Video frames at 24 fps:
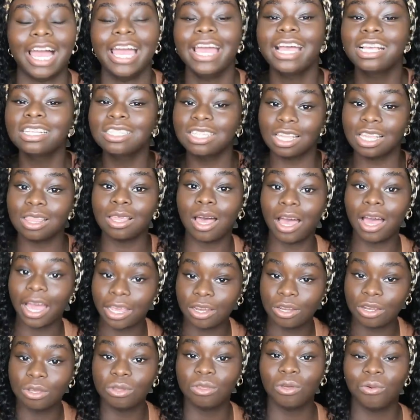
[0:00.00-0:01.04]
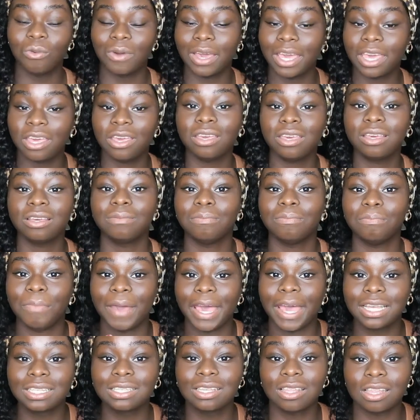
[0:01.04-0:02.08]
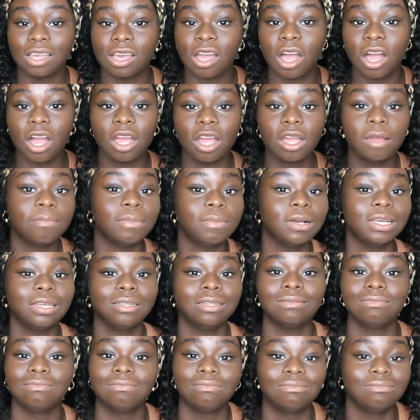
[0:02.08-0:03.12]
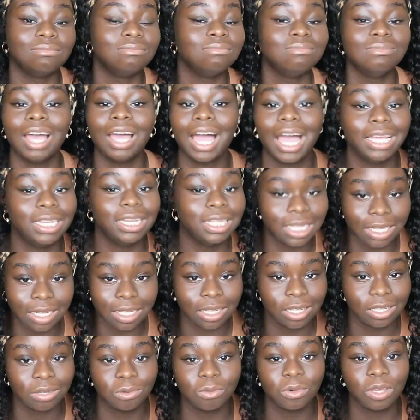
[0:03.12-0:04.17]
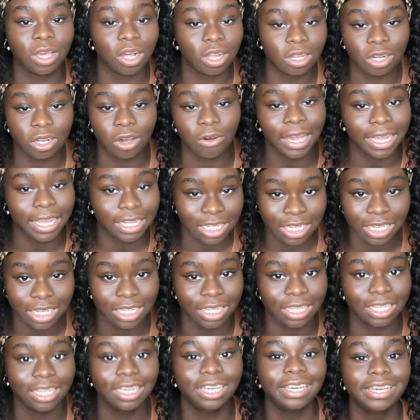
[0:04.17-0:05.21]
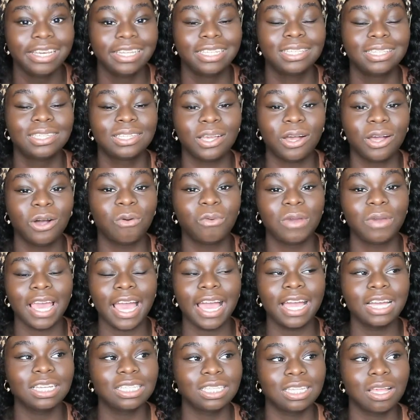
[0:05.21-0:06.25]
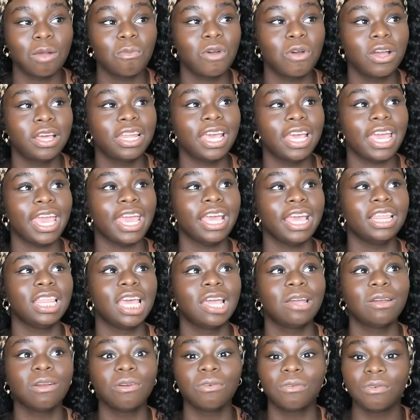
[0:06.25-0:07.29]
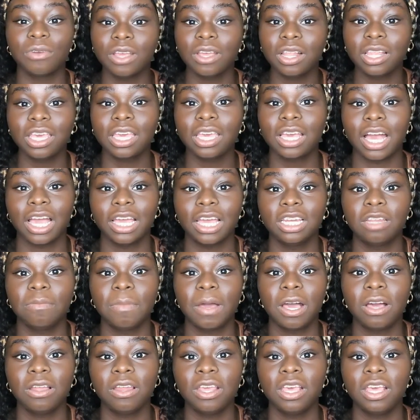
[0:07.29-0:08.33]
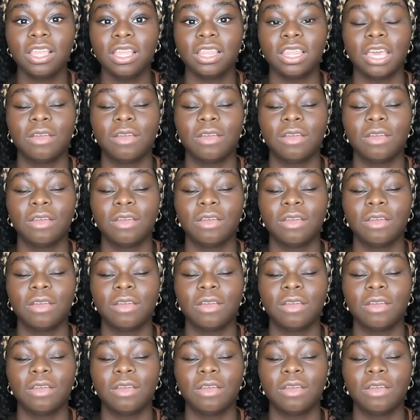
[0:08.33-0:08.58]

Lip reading: I actually thought I knew the way back to the car, but I didn't. We all know I didn't. So we asked someone, and they were really kind about it.